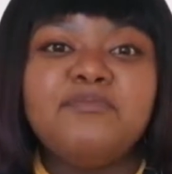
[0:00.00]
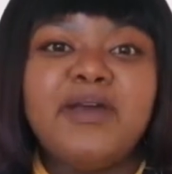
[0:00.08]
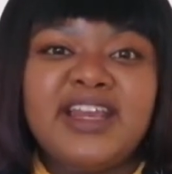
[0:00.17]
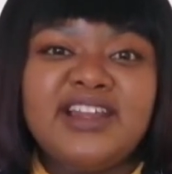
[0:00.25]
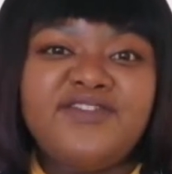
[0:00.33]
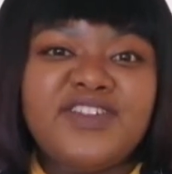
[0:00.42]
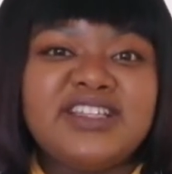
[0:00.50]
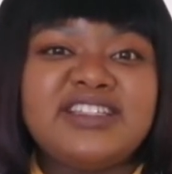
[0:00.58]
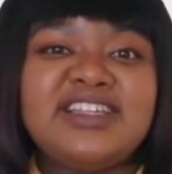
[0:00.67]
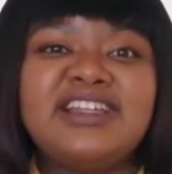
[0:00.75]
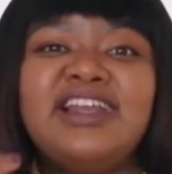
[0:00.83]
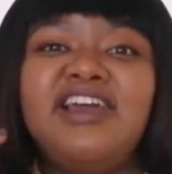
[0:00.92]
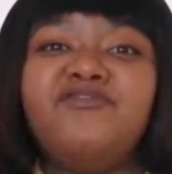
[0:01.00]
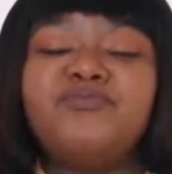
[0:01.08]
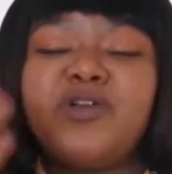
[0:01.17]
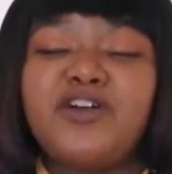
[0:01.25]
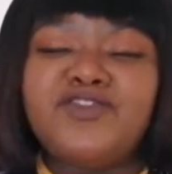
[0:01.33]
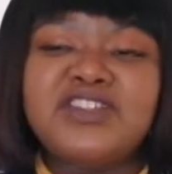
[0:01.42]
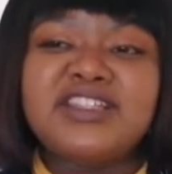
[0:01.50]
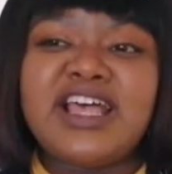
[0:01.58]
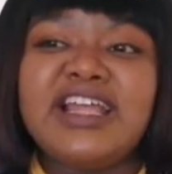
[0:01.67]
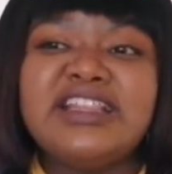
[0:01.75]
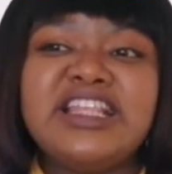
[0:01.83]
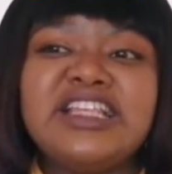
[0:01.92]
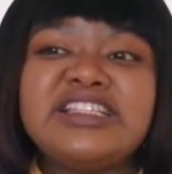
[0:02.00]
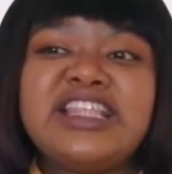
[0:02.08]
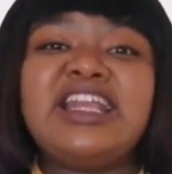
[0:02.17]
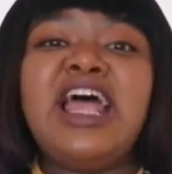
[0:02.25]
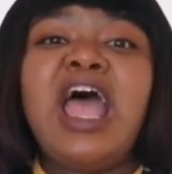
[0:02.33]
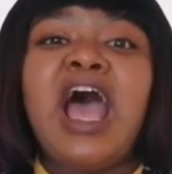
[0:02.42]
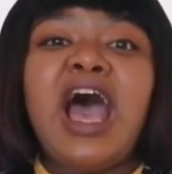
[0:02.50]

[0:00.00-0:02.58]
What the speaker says: manifested and have prophesied things that